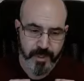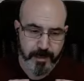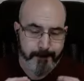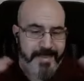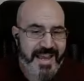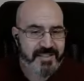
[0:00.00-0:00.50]

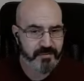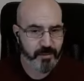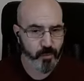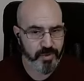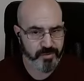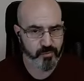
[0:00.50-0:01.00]
mess that
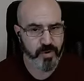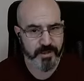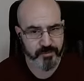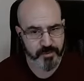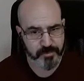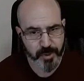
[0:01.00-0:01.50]
was
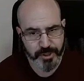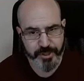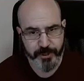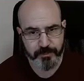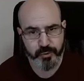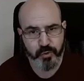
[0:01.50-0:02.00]
around the smart
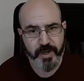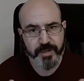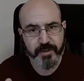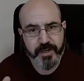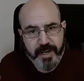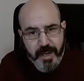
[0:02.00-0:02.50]
home,
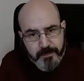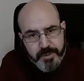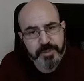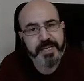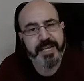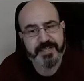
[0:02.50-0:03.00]
trying to come
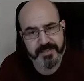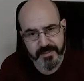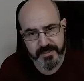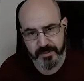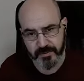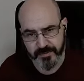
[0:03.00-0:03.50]
to the
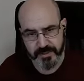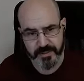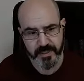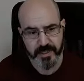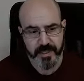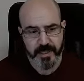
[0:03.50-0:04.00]
essence of it.
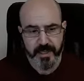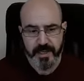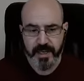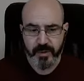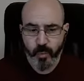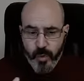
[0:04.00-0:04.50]

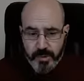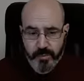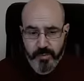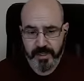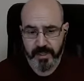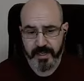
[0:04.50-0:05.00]
And we
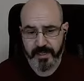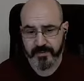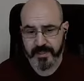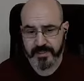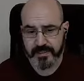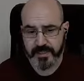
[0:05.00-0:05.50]
realized
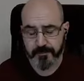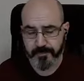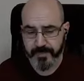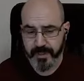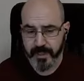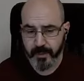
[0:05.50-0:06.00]

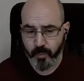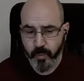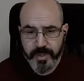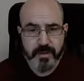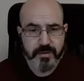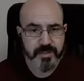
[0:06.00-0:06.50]
that
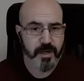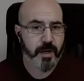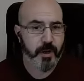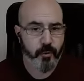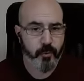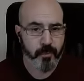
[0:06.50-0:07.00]
we use our
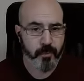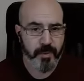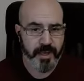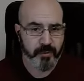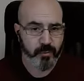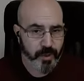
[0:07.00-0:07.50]
home
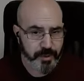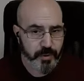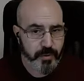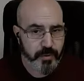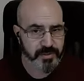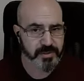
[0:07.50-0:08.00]
and we're
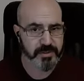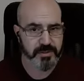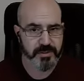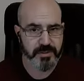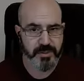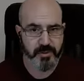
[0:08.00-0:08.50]
used
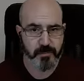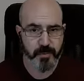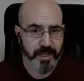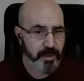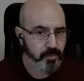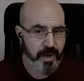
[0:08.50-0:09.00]
to
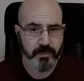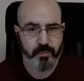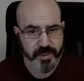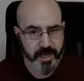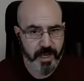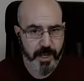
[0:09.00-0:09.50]
play around
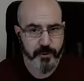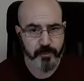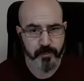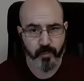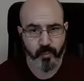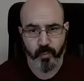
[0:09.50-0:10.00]
with the
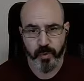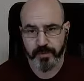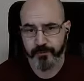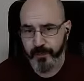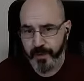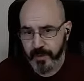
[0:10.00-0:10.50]
home with
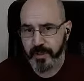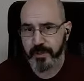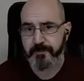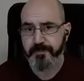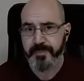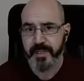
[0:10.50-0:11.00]
a
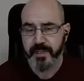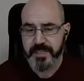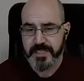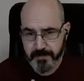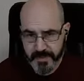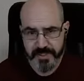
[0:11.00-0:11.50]
very
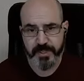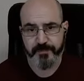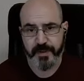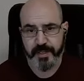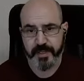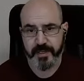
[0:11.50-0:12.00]

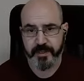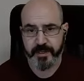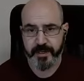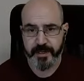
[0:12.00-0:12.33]
specific